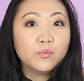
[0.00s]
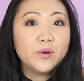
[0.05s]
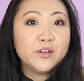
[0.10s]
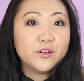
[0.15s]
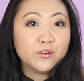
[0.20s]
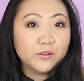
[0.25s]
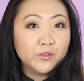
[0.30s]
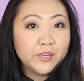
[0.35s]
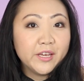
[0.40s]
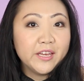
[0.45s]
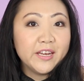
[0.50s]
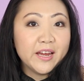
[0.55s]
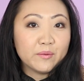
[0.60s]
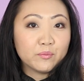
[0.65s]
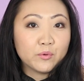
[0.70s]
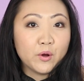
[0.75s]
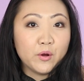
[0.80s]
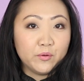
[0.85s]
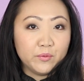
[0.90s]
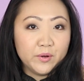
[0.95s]
When you're looking at
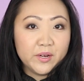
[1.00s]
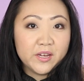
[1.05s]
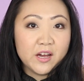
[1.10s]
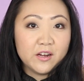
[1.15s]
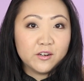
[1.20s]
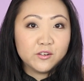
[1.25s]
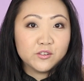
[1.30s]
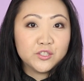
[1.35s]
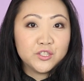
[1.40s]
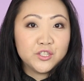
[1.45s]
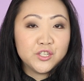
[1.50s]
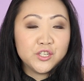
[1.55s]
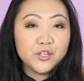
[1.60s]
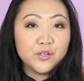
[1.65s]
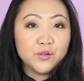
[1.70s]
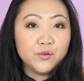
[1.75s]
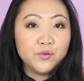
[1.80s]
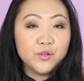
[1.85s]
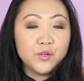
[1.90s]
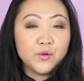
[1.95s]
rotary cutters
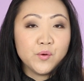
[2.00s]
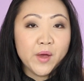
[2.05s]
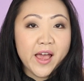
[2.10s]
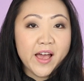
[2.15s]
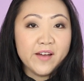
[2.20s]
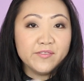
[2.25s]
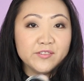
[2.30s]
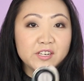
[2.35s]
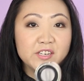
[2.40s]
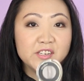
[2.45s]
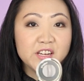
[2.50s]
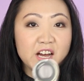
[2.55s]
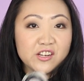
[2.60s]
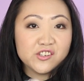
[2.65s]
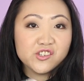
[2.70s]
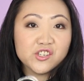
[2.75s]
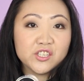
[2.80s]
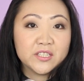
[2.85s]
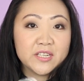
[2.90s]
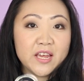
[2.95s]
too, you have to
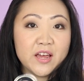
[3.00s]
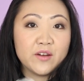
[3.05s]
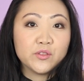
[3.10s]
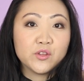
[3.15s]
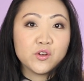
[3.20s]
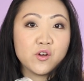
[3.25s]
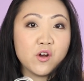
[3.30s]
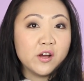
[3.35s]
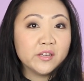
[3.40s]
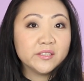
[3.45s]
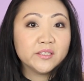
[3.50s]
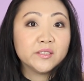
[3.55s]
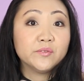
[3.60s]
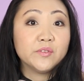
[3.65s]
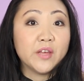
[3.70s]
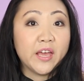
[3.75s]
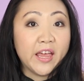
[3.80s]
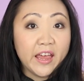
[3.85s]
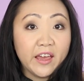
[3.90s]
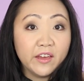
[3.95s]
not just count the cost of
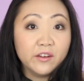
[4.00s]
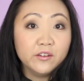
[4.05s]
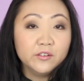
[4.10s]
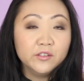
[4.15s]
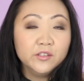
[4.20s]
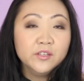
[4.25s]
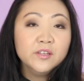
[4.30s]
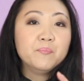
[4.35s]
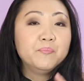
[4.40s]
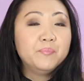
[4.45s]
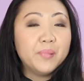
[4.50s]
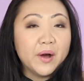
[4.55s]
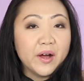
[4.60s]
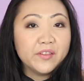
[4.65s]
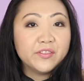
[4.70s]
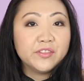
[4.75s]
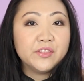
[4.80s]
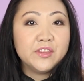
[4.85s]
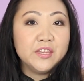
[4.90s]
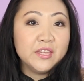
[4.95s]
the handle,
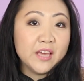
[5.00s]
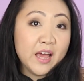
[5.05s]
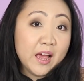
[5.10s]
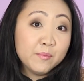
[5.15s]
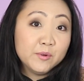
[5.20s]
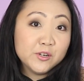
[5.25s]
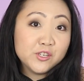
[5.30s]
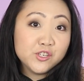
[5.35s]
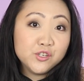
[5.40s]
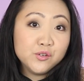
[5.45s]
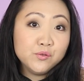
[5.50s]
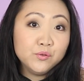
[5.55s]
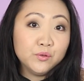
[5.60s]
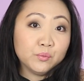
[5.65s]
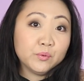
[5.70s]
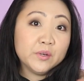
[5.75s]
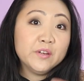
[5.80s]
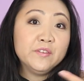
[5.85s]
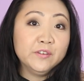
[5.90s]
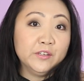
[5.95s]
but how much do the
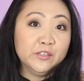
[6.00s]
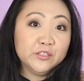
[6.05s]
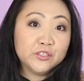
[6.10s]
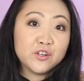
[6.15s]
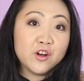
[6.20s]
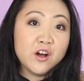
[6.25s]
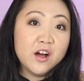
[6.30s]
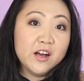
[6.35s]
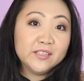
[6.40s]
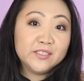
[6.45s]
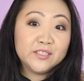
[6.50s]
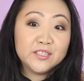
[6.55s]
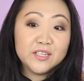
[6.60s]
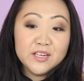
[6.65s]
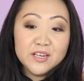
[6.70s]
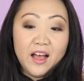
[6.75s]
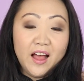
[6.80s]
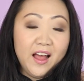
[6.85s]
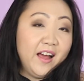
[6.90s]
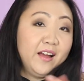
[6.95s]
refills cost.
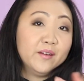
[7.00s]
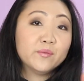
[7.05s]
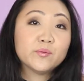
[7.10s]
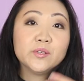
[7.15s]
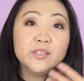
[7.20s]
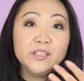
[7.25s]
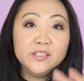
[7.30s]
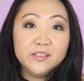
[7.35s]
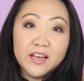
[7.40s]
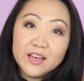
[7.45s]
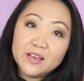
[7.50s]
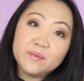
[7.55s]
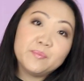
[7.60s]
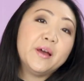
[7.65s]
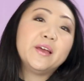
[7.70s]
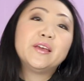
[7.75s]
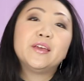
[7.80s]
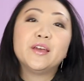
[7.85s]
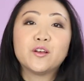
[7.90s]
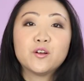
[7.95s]
I really like
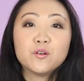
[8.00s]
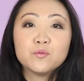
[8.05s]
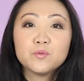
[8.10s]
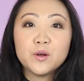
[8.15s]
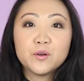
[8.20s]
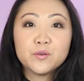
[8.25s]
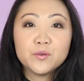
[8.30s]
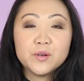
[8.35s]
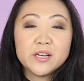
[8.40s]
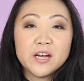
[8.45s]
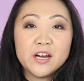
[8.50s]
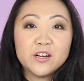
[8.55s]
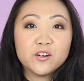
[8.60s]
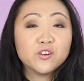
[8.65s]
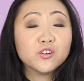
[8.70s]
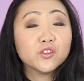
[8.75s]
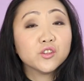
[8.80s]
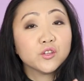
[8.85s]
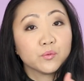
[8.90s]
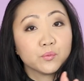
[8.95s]
my Gingher rotary
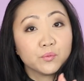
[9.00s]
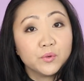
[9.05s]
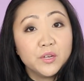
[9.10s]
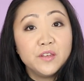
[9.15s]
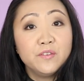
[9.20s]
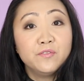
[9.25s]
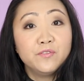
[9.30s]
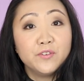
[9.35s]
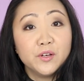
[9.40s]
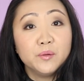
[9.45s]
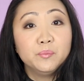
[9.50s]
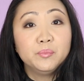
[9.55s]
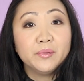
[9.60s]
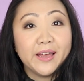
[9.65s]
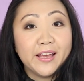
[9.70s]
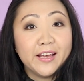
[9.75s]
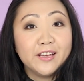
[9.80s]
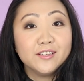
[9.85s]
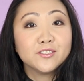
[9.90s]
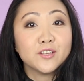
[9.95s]
cutter. The refill
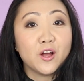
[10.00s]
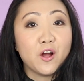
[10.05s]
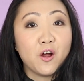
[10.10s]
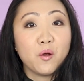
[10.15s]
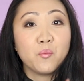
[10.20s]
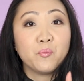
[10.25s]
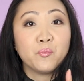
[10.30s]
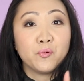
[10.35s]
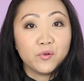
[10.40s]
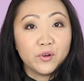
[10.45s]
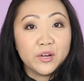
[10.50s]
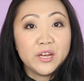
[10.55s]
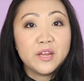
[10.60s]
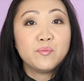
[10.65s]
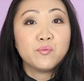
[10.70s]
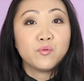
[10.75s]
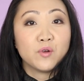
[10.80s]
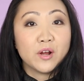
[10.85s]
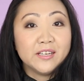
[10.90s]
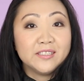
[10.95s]
blades are pretty
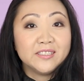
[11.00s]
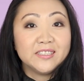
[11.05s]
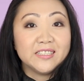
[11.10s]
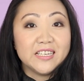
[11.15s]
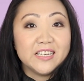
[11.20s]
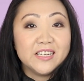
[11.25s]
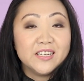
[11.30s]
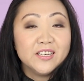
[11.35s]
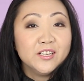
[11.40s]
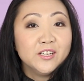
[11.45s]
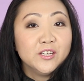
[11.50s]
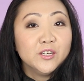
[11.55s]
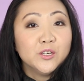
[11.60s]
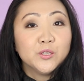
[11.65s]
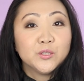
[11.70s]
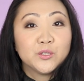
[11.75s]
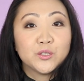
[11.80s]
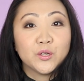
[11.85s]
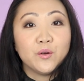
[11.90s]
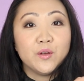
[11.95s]
pricey.
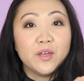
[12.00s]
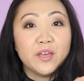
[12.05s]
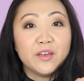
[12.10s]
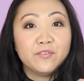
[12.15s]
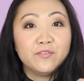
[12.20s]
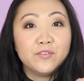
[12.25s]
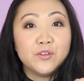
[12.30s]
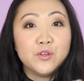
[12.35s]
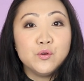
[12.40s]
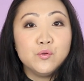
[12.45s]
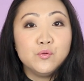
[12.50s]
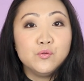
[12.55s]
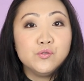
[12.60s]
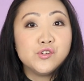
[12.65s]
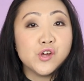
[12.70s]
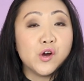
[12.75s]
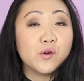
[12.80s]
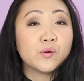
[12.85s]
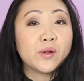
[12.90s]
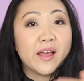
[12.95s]
So if you
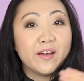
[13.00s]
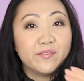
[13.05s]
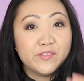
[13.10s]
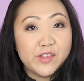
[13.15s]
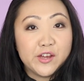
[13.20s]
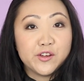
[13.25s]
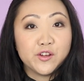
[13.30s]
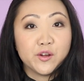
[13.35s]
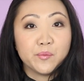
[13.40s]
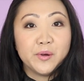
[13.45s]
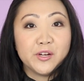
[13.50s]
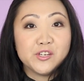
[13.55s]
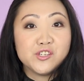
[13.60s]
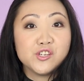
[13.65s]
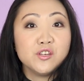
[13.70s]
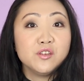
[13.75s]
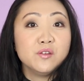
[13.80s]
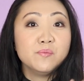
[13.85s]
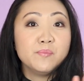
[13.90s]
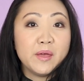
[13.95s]
don't have that in your
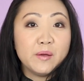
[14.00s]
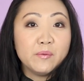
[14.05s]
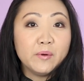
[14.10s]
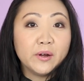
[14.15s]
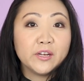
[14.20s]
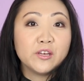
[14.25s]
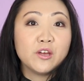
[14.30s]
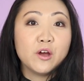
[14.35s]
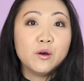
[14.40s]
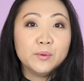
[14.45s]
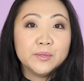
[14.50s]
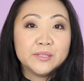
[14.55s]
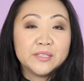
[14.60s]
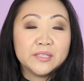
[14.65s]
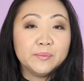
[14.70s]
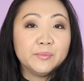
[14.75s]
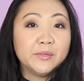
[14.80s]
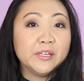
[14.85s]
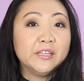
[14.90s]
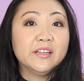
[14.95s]
budget, you may want to go with
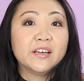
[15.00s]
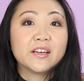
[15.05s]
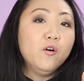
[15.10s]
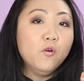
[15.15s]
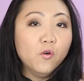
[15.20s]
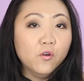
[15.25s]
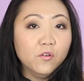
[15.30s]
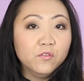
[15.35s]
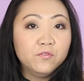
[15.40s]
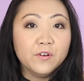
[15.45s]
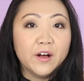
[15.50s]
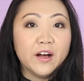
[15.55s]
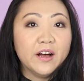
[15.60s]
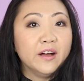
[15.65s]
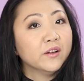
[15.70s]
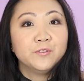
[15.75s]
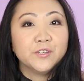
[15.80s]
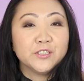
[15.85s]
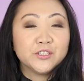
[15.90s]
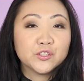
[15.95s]
something like
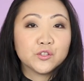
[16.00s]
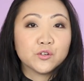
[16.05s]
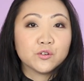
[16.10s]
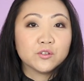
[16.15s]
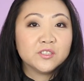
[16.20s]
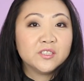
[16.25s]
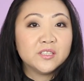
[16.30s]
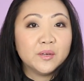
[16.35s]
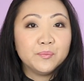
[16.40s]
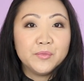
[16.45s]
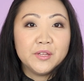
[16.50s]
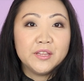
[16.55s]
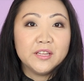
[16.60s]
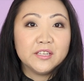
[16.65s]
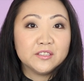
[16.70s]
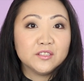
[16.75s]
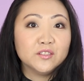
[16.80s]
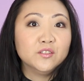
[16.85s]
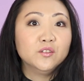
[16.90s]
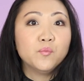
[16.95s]
Olfa, Fiskars, something
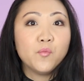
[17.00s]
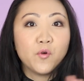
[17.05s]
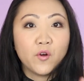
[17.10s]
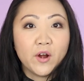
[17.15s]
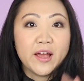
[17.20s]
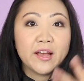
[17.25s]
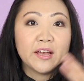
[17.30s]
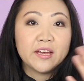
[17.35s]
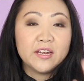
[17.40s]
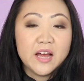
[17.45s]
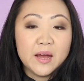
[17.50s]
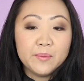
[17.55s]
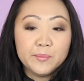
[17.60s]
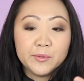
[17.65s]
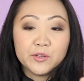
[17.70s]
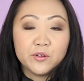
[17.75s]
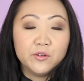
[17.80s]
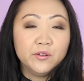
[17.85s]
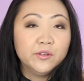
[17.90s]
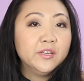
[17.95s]
that's a little more
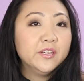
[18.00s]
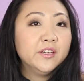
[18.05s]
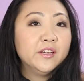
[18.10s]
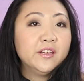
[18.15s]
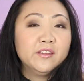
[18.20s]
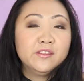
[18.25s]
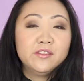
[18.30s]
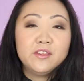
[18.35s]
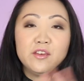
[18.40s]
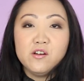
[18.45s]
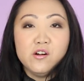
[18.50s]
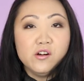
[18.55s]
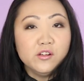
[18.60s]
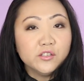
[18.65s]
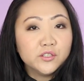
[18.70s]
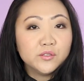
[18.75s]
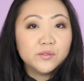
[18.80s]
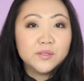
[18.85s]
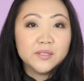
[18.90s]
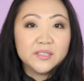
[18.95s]
economical. They all
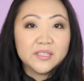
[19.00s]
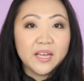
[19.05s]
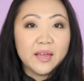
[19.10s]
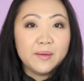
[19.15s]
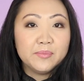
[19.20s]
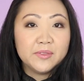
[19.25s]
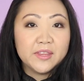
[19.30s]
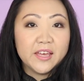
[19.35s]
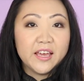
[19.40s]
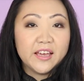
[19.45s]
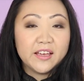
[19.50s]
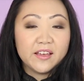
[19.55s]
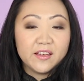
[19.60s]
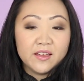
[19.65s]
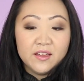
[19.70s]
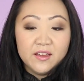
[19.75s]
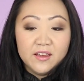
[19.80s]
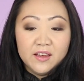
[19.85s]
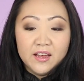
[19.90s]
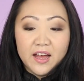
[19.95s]
do the mm. same thing.
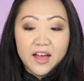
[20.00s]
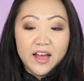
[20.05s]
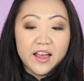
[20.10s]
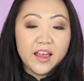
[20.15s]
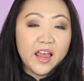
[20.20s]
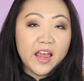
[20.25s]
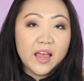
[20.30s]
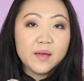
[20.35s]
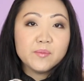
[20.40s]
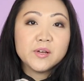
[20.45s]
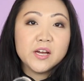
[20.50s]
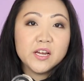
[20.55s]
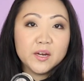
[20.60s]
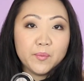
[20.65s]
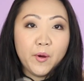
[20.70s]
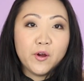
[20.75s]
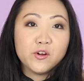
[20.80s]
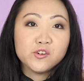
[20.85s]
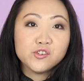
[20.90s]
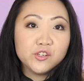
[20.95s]
I am kind
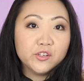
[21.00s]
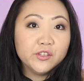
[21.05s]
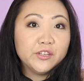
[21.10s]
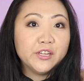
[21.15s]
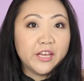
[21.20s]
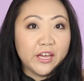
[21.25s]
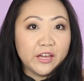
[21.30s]
of partial to the